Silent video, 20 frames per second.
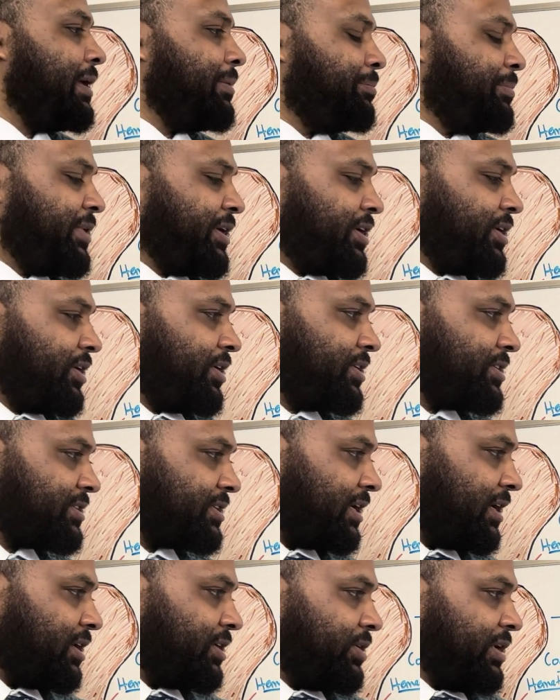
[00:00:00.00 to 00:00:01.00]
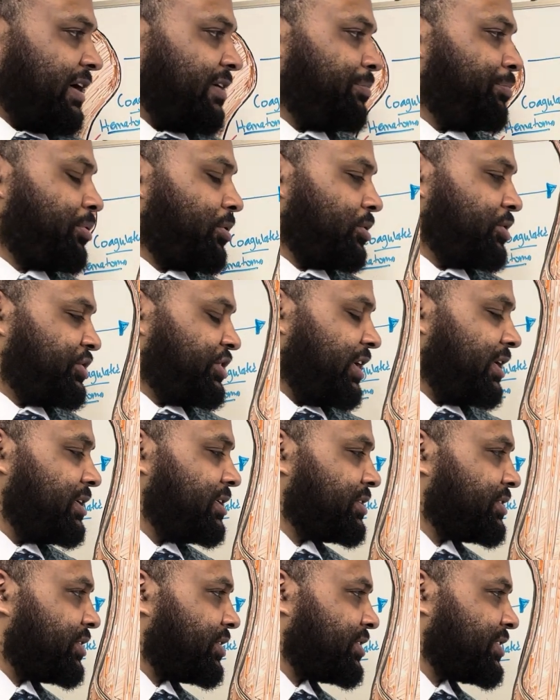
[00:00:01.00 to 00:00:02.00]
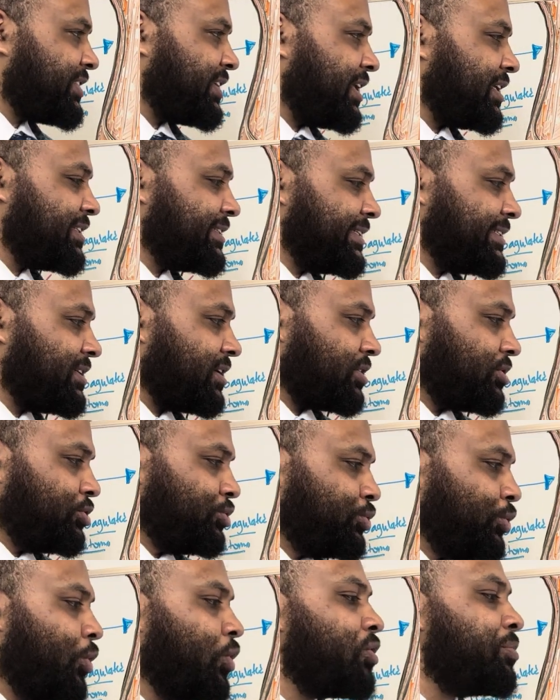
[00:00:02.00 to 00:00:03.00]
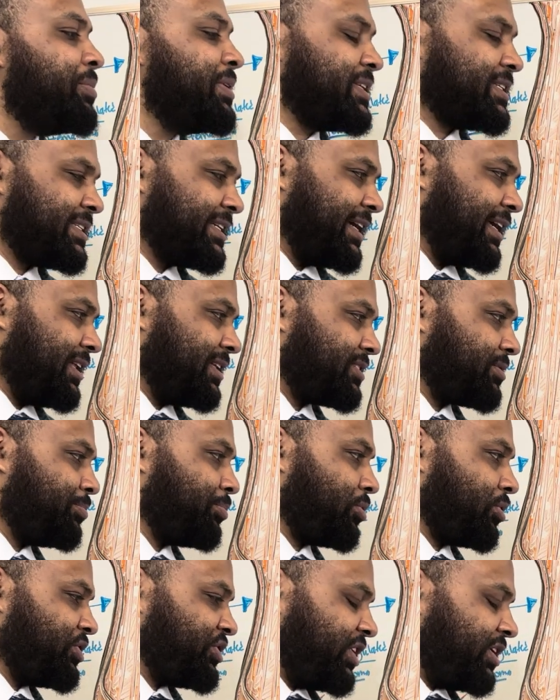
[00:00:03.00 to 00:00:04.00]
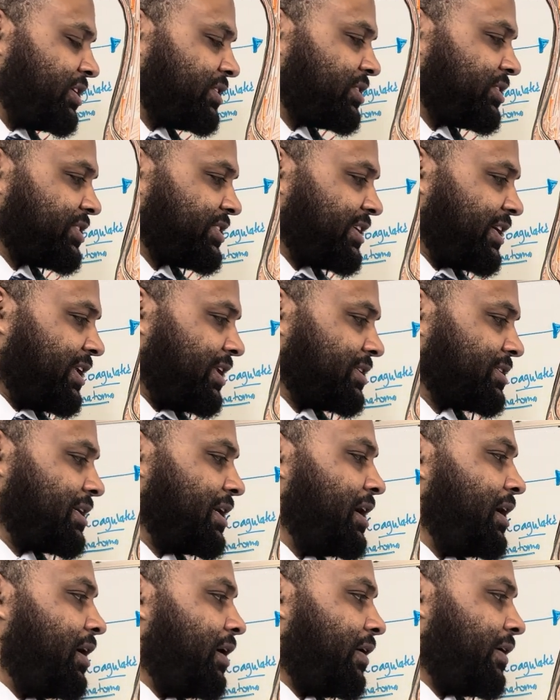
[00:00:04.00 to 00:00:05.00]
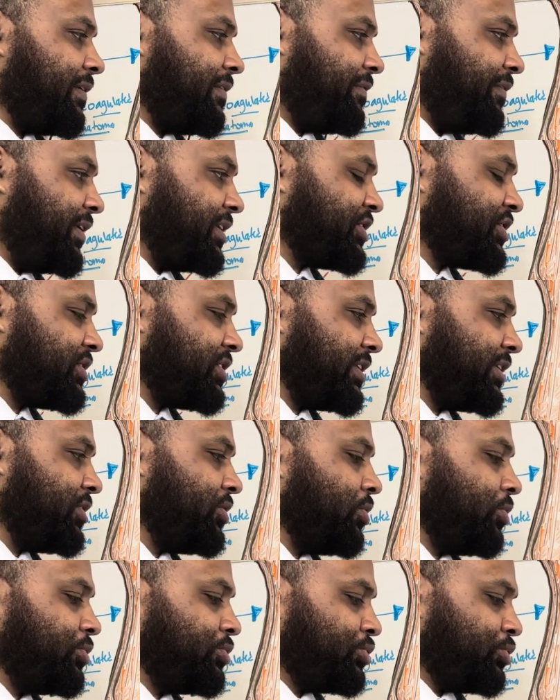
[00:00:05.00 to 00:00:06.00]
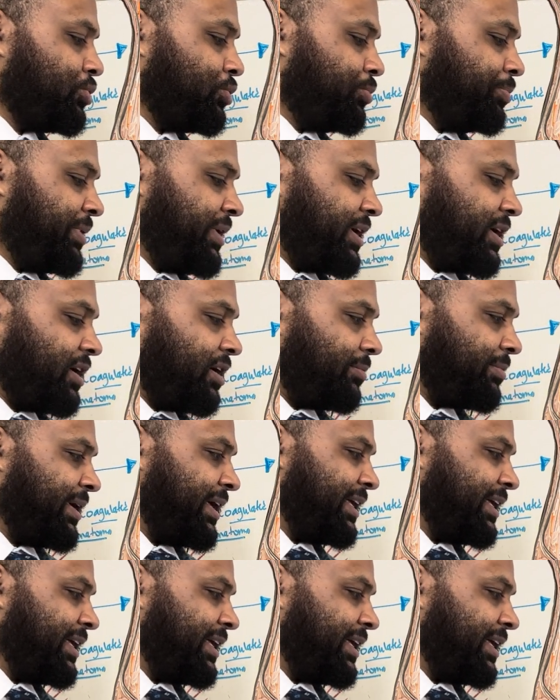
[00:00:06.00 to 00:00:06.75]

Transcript: because you have progenitor cells. These are dormant cells. Progenitor cells are eventually going to become